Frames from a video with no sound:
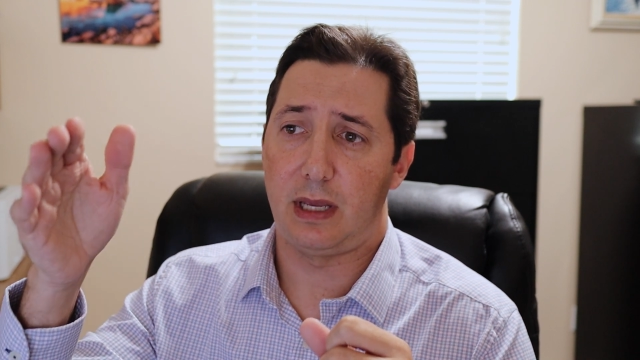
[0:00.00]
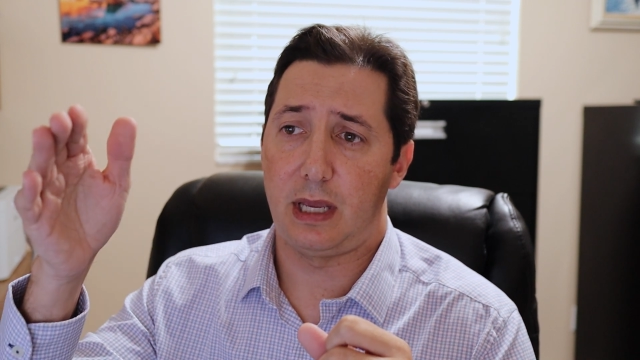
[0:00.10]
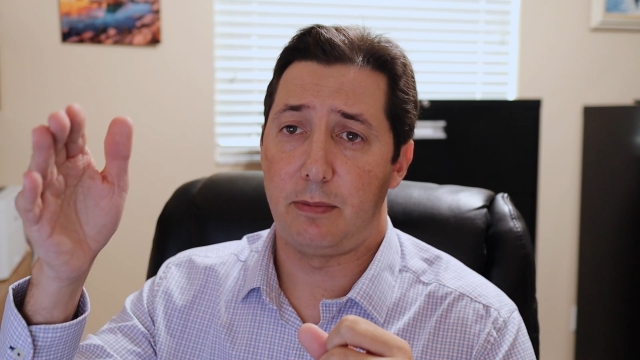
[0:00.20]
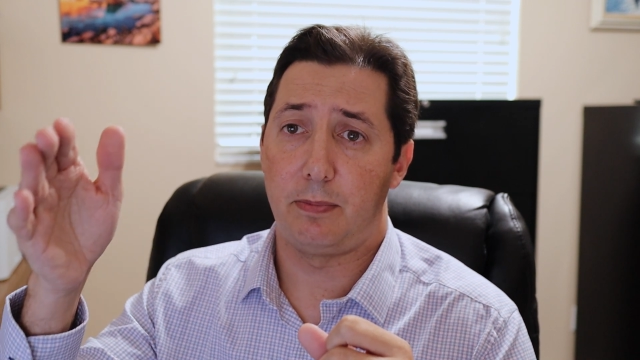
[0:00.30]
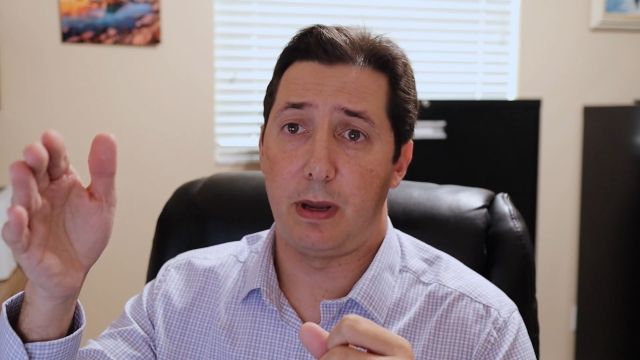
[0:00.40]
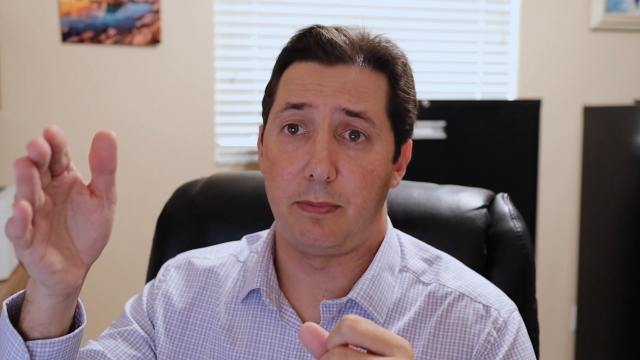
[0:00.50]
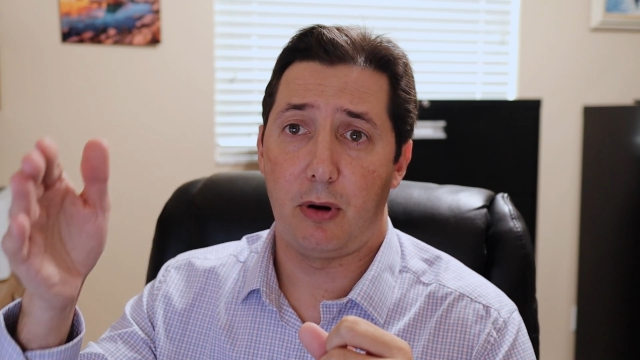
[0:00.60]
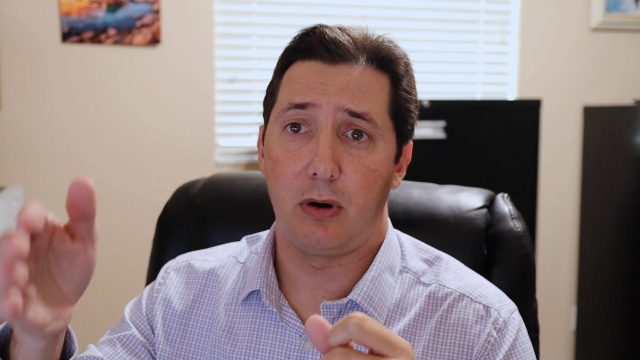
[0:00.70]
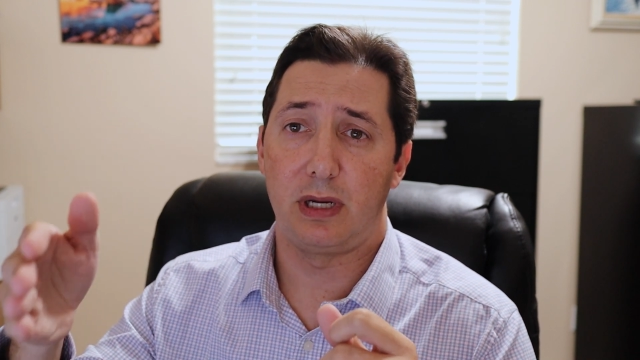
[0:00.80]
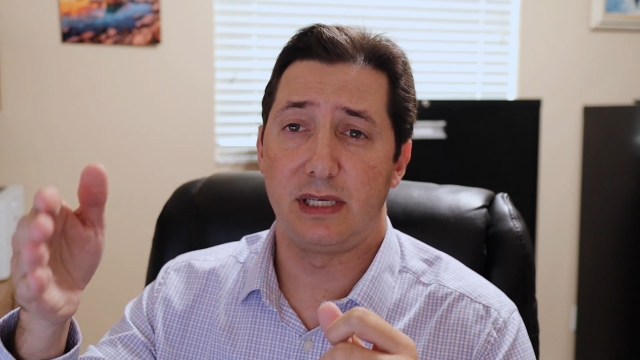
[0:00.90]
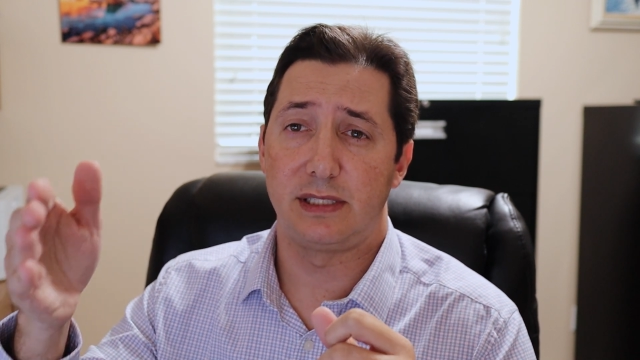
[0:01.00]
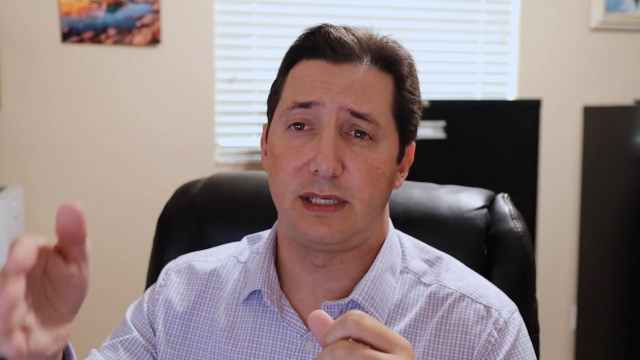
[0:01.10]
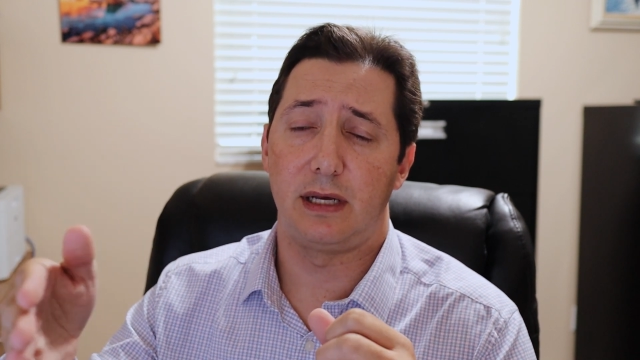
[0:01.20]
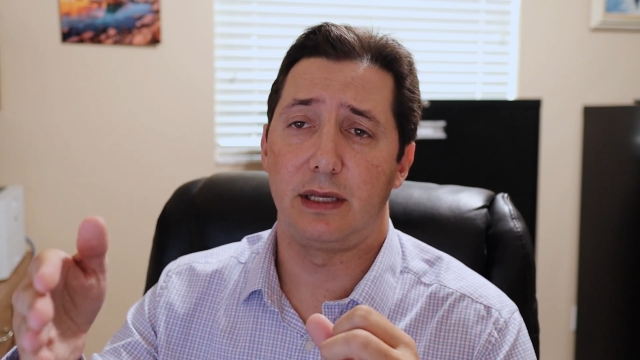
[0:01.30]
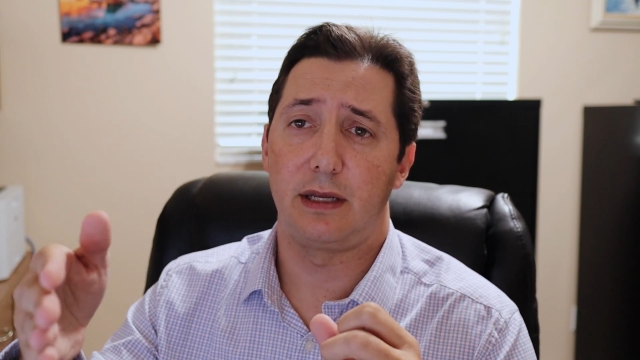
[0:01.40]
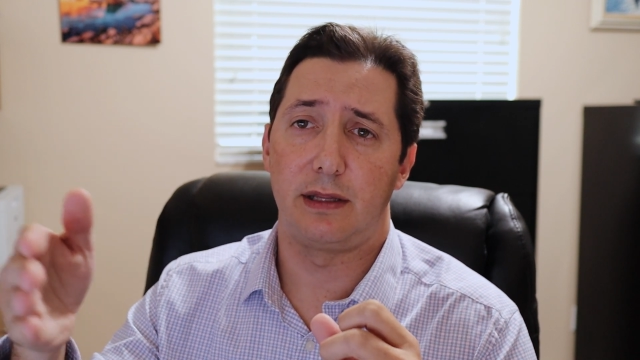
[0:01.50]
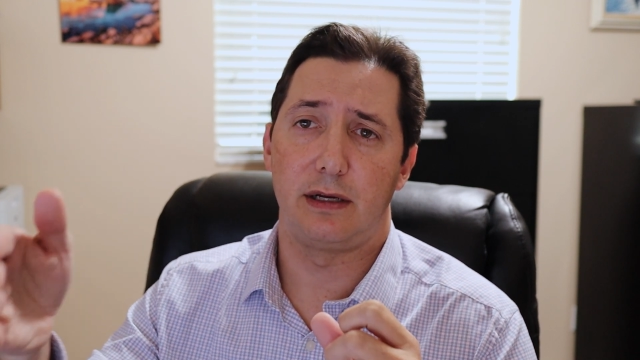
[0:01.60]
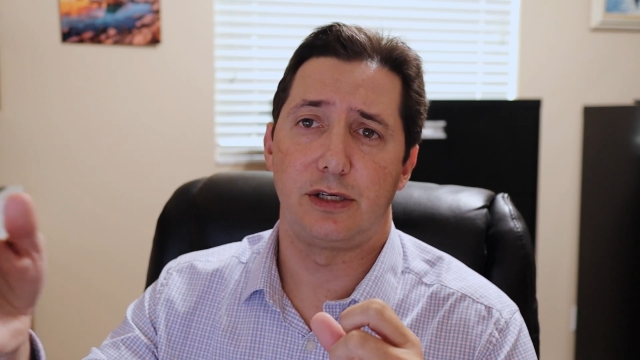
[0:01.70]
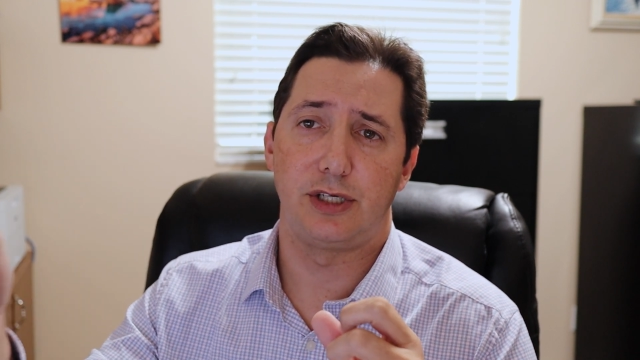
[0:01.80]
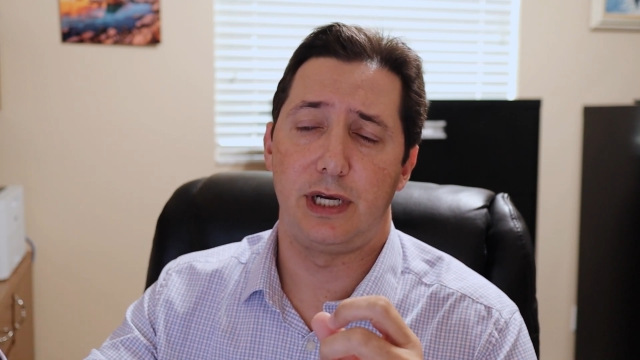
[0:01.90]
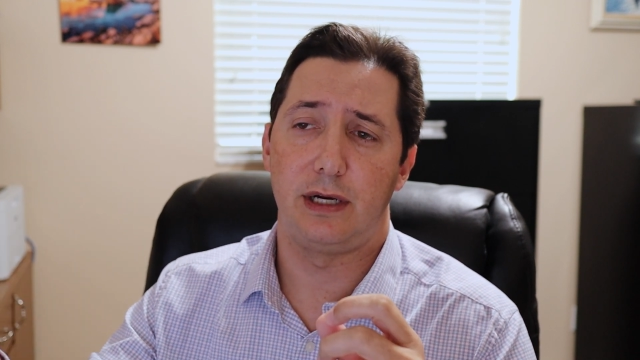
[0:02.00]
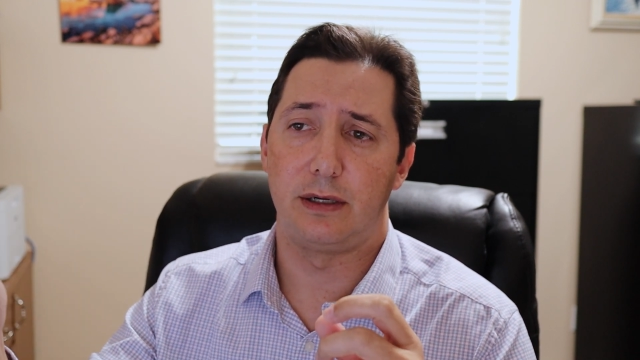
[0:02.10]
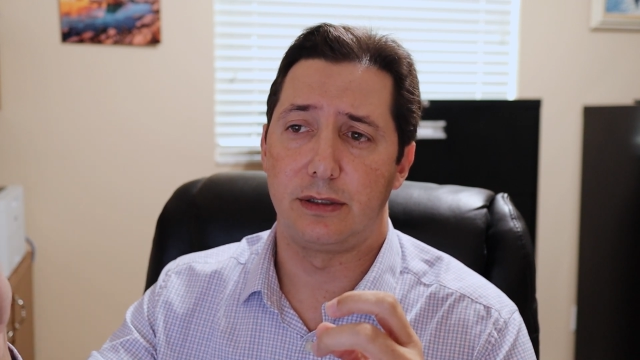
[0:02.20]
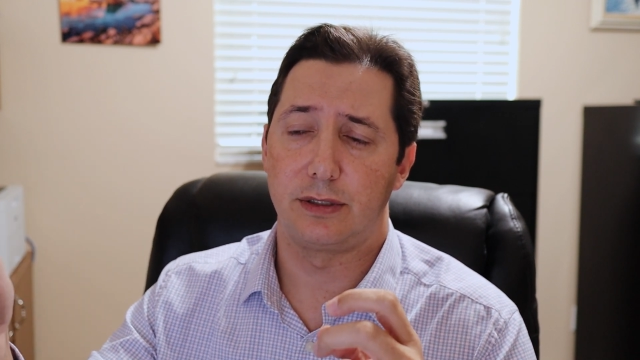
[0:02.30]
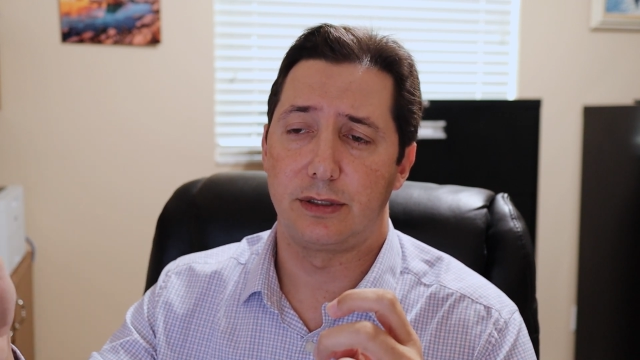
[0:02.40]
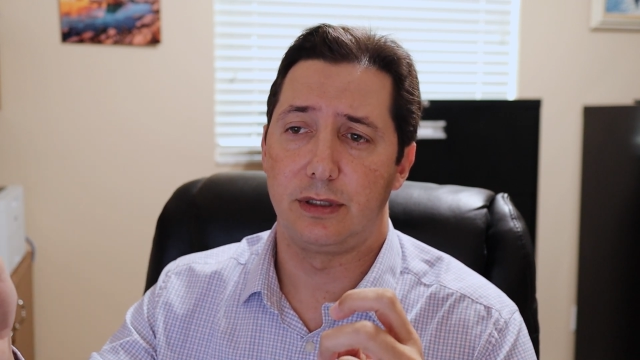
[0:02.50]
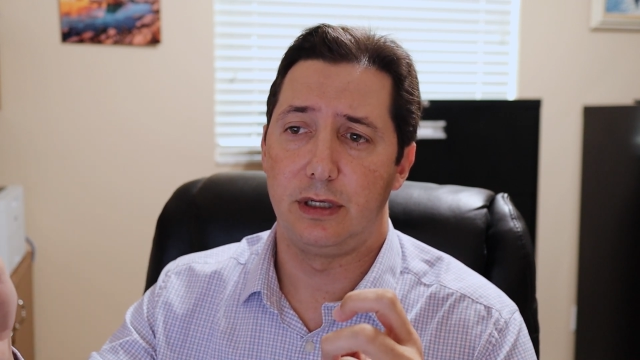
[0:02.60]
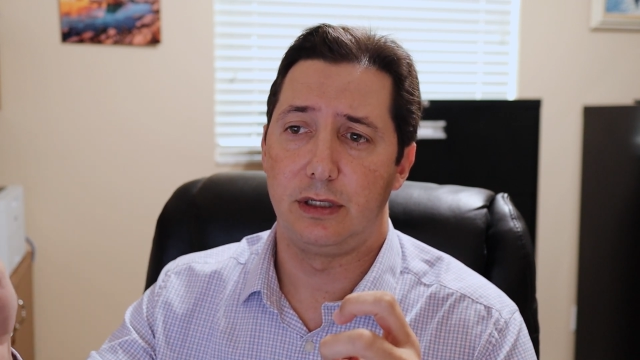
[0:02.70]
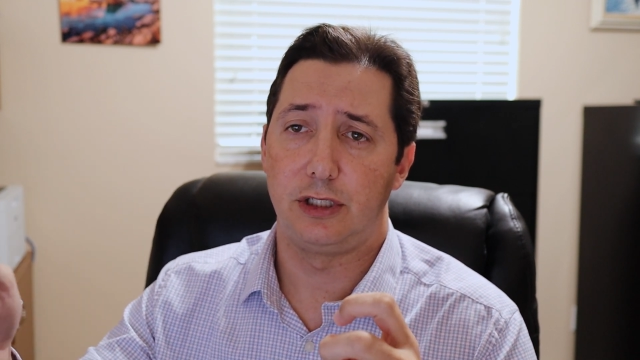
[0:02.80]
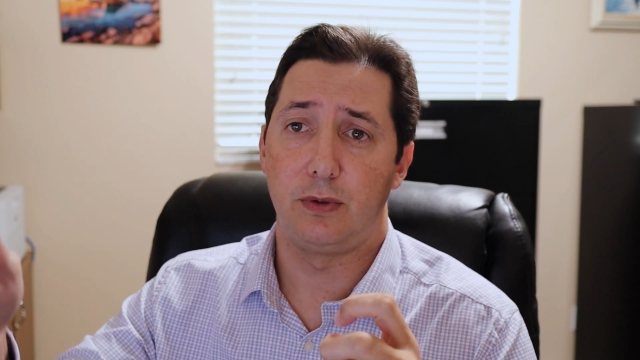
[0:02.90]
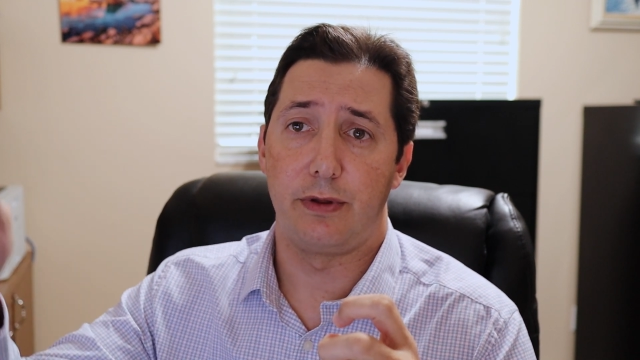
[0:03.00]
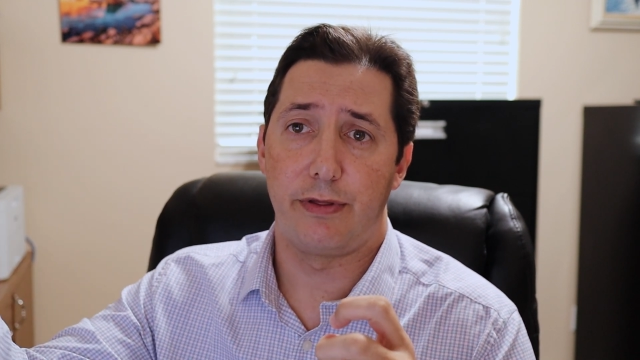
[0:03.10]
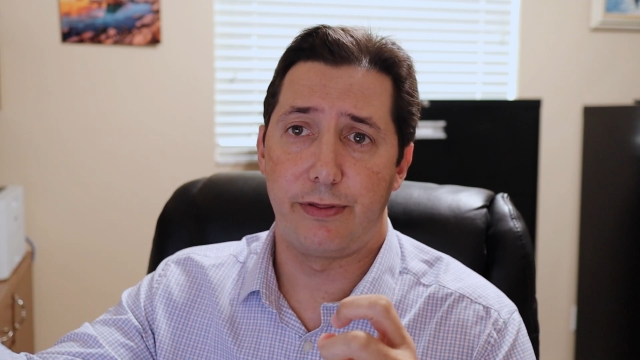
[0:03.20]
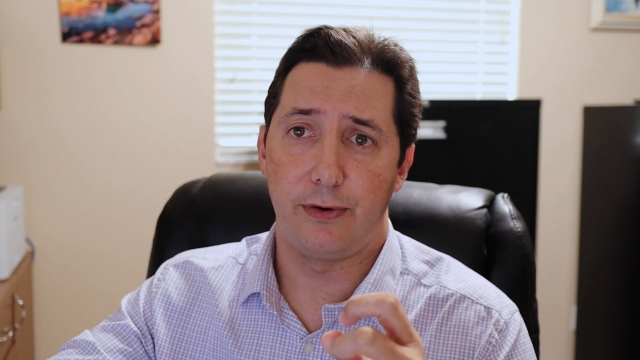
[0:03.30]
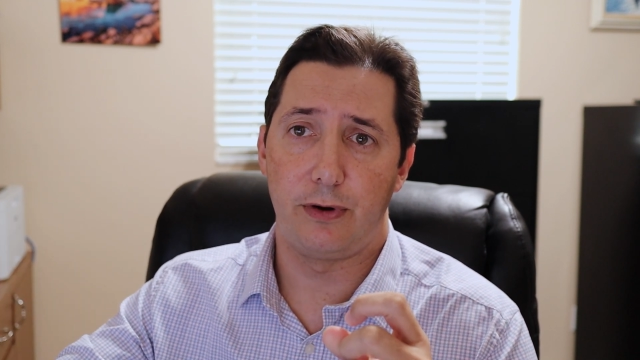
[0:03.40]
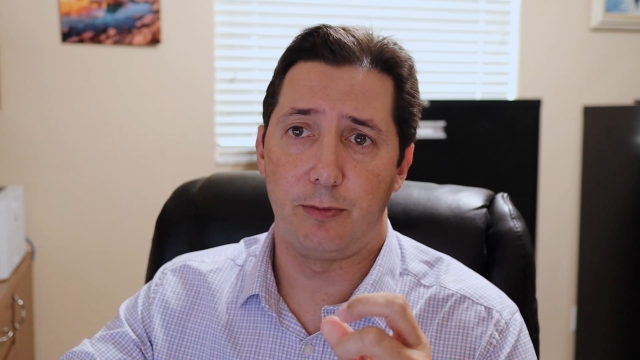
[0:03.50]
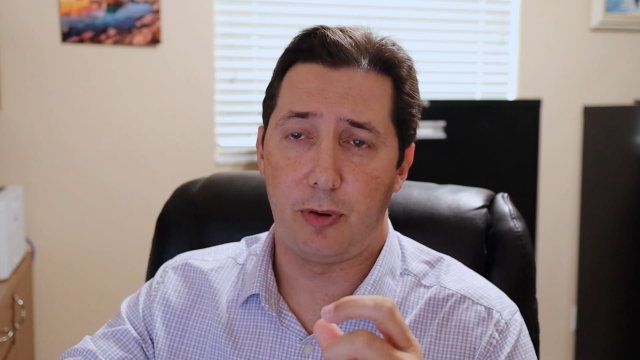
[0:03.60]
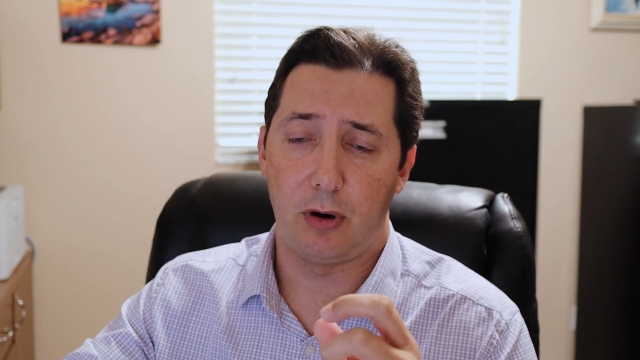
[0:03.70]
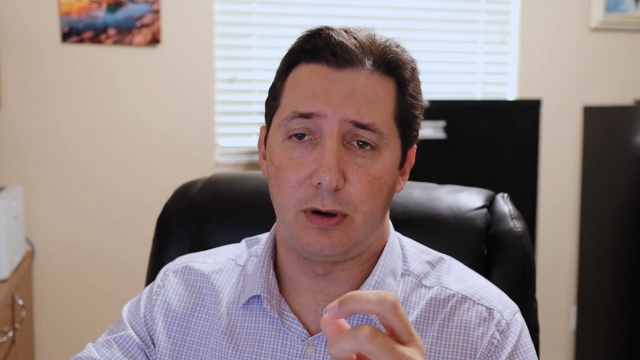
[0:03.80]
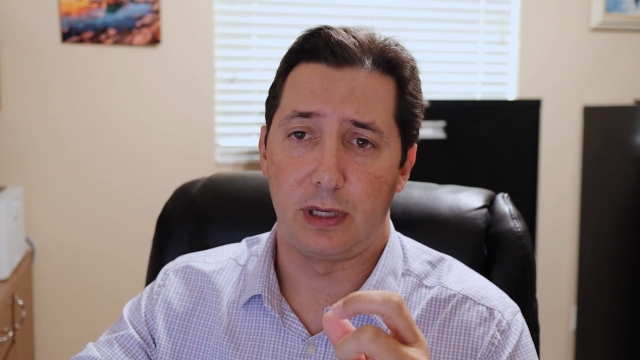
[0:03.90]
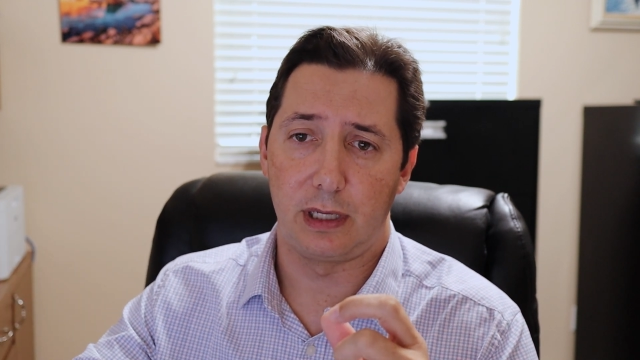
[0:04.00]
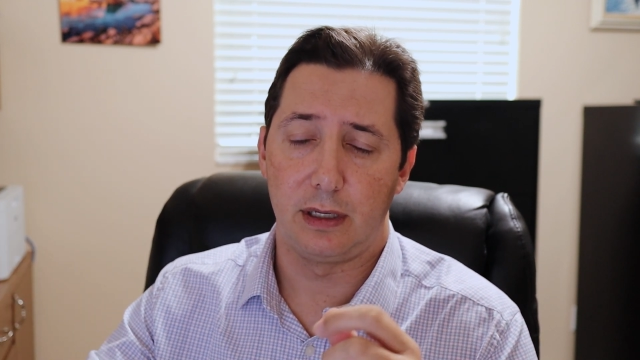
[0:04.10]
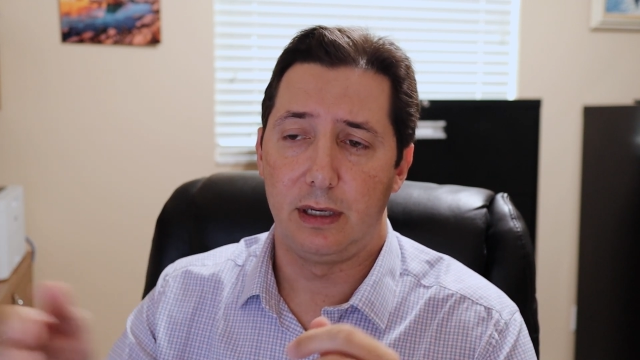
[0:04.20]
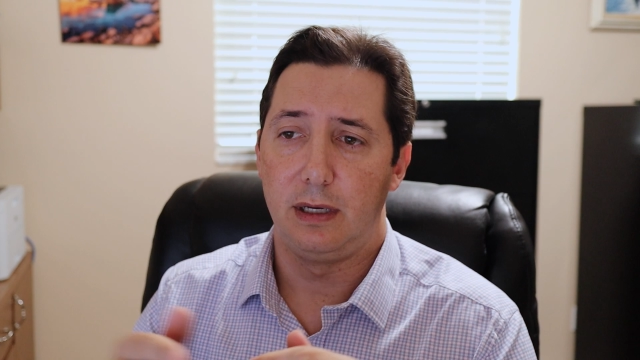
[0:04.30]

a party selling their shares to a third party